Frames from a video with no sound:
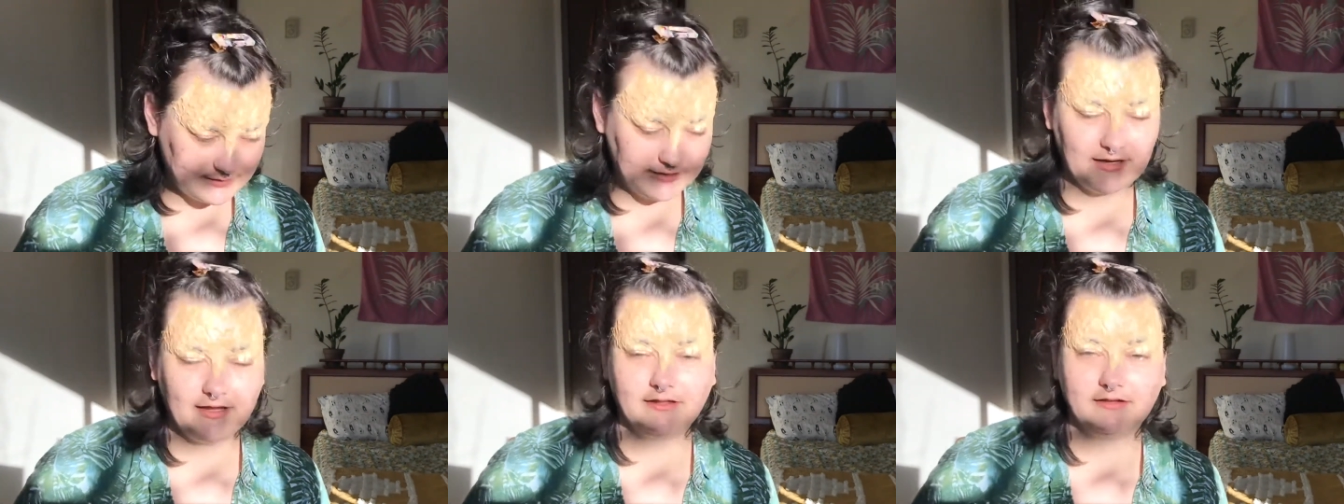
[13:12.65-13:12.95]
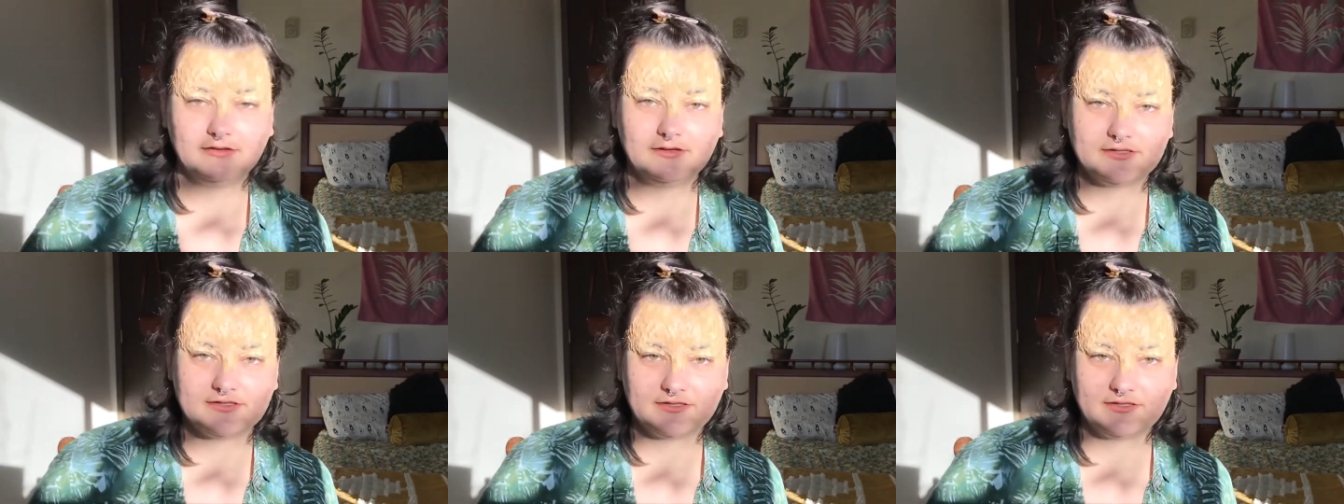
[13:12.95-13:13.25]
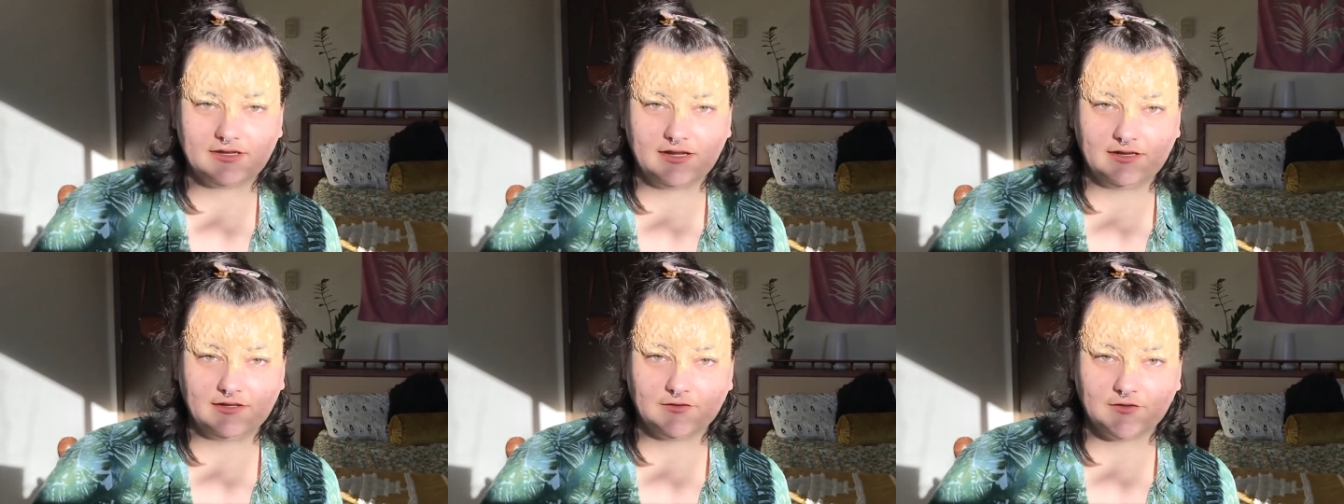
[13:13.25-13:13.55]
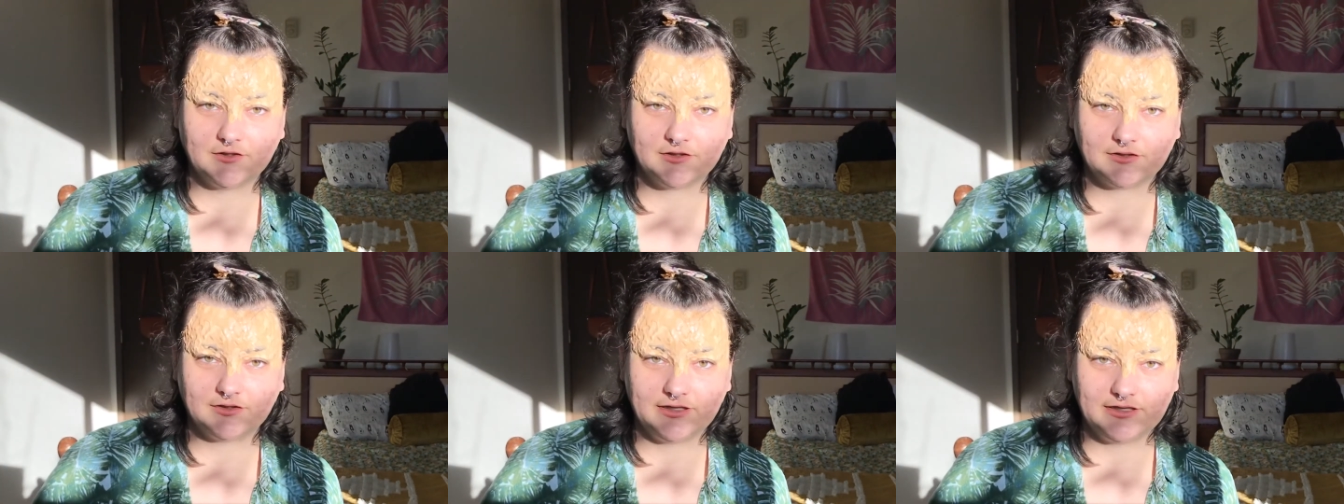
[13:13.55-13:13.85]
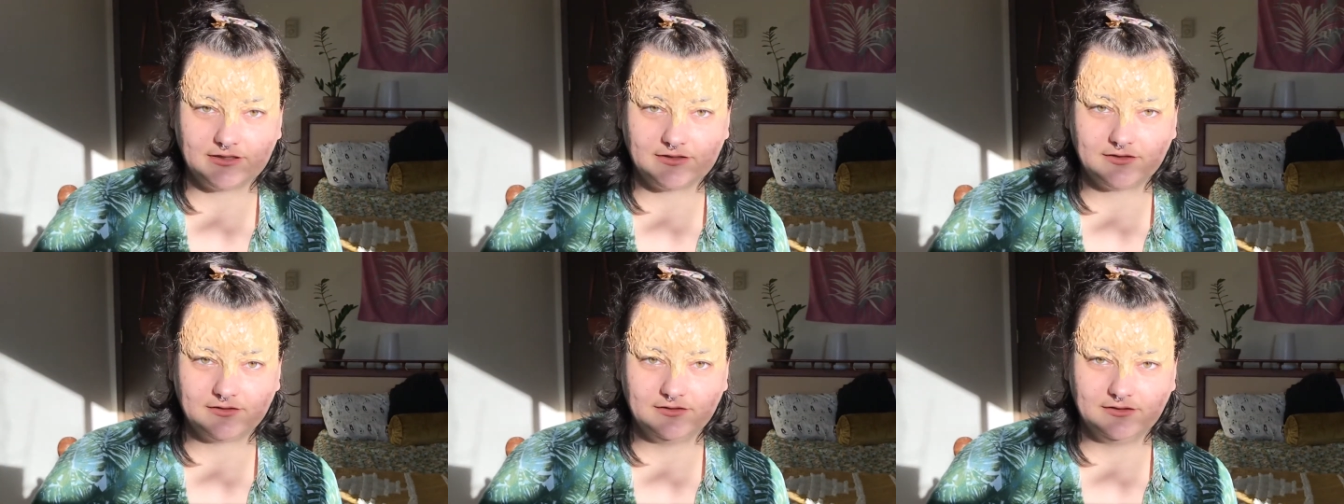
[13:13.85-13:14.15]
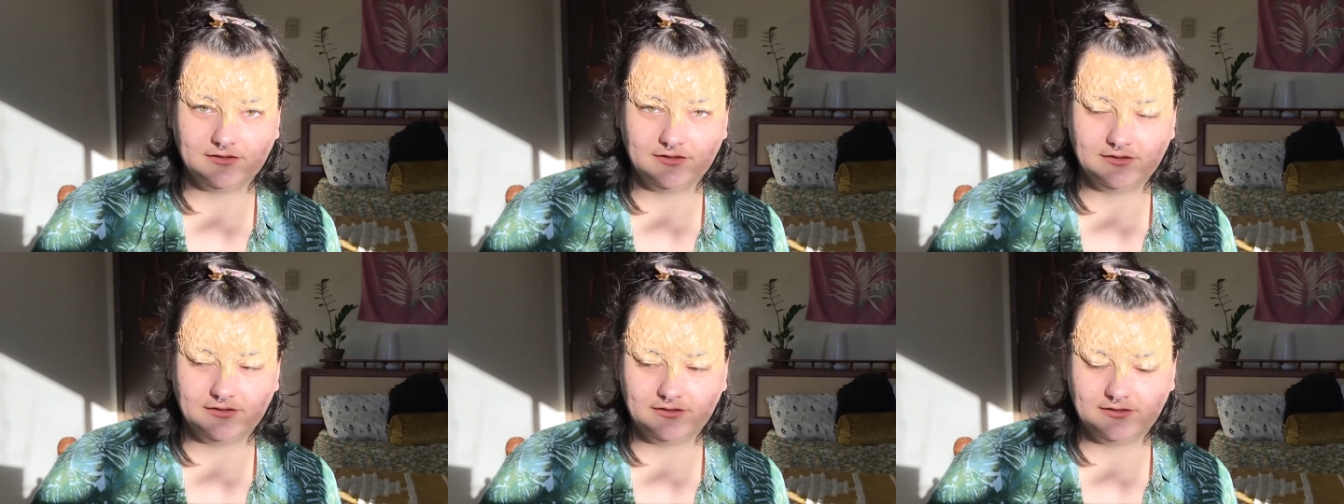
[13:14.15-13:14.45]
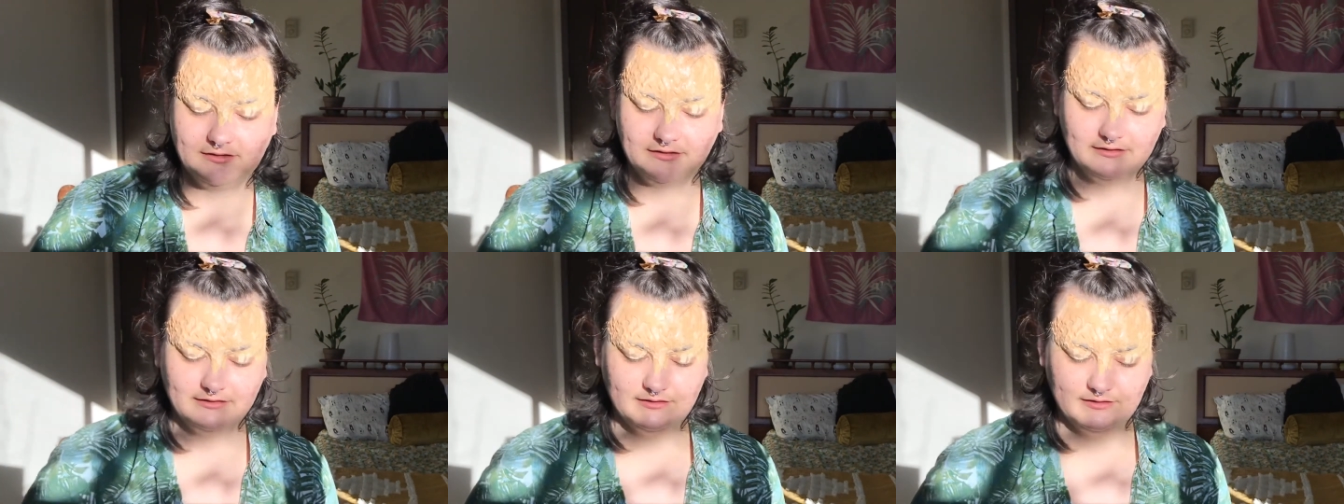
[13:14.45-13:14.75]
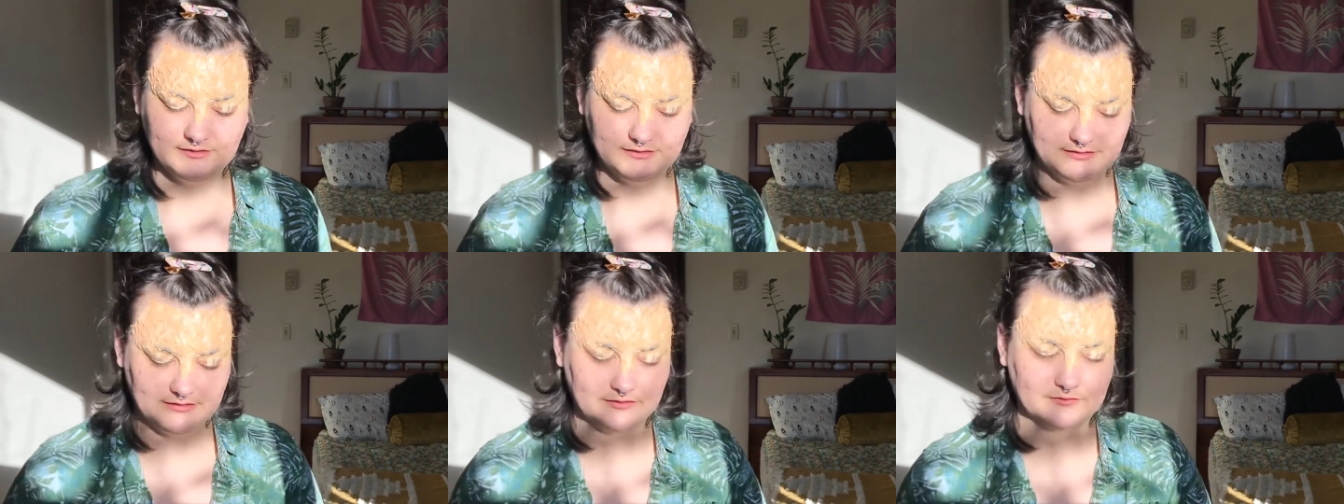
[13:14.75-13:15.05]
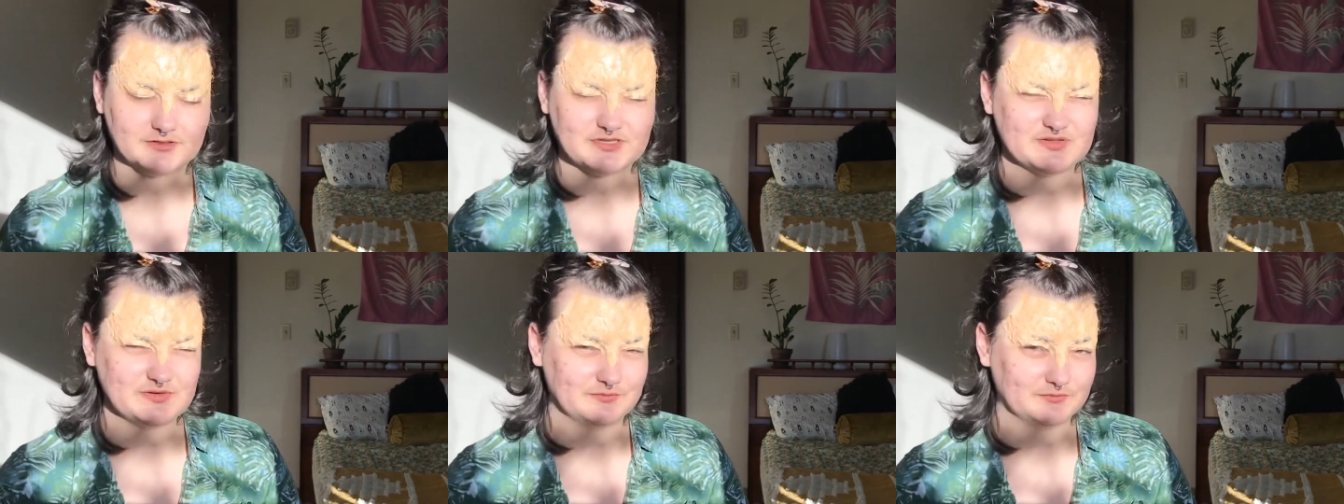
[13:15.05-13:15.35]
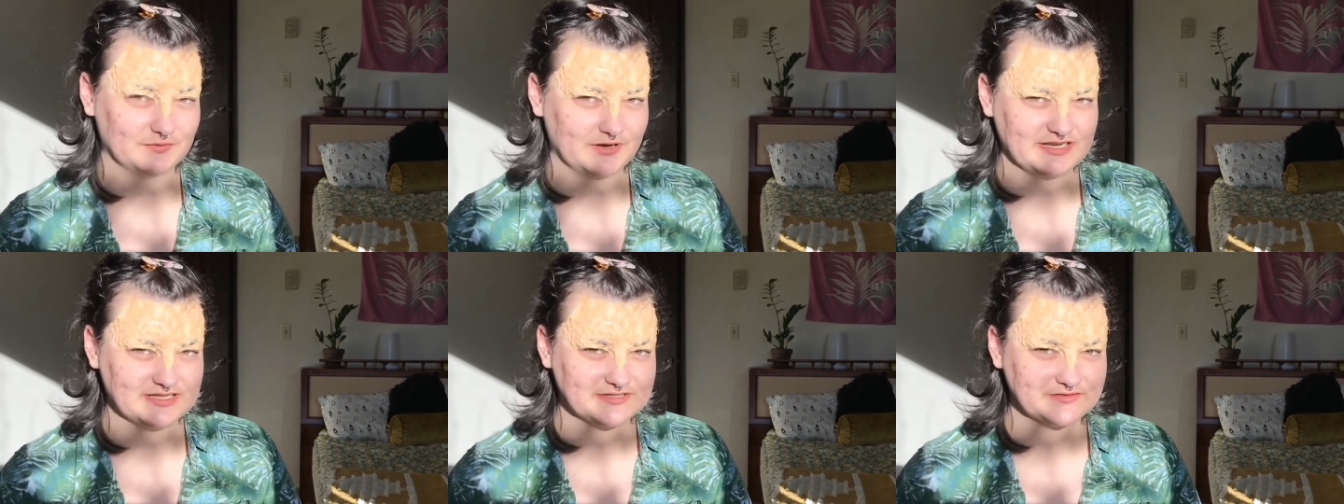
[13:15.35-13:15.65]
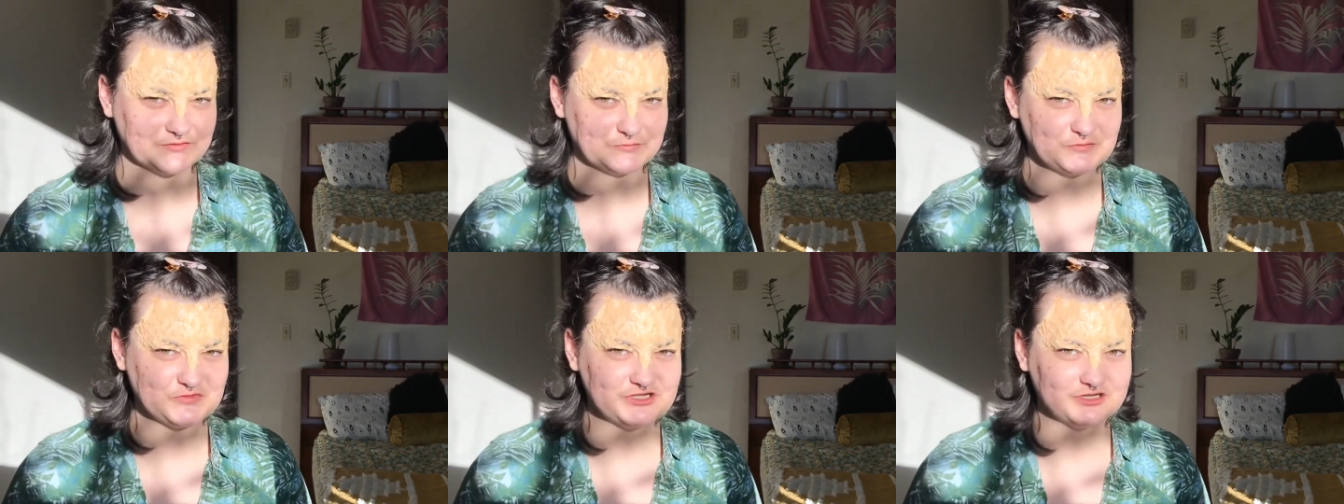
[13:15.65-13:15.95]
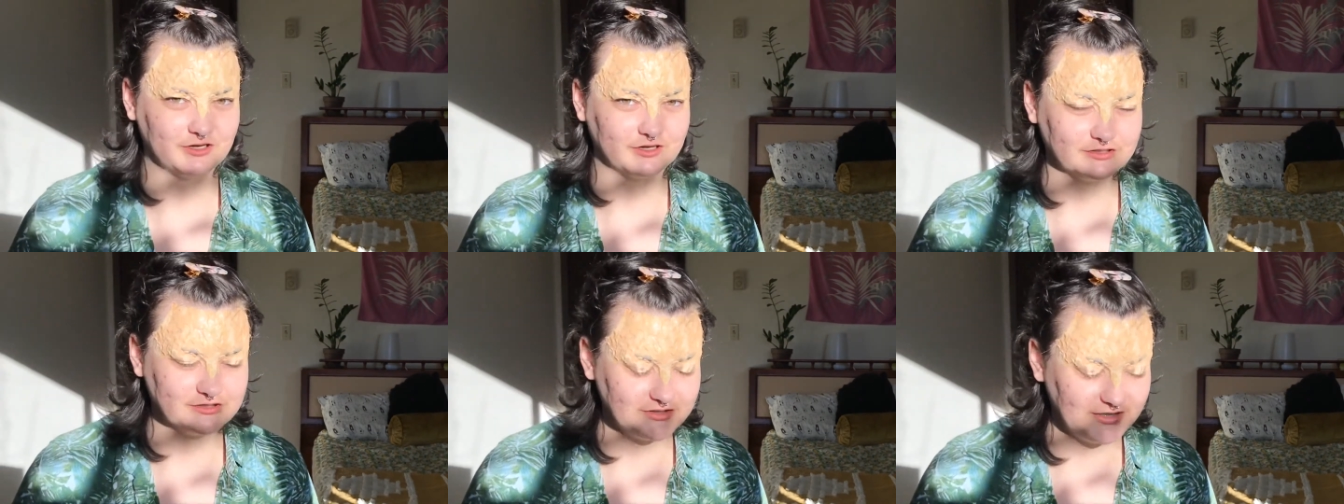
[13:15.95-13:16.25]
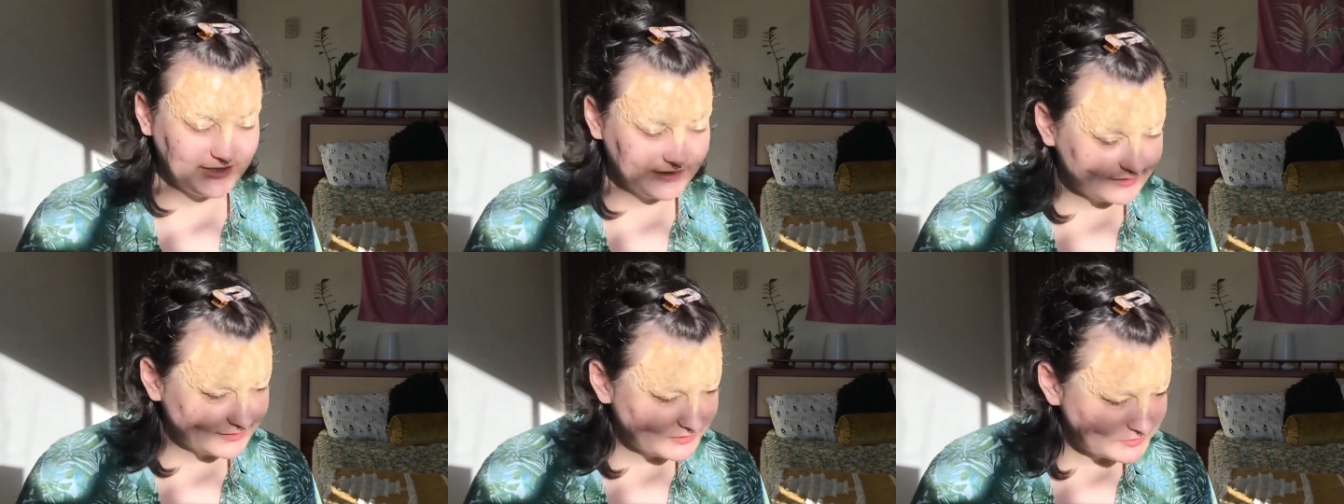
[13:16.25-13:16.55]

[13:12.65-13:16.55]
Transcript: I honestly kind of look like a race from Star Trek.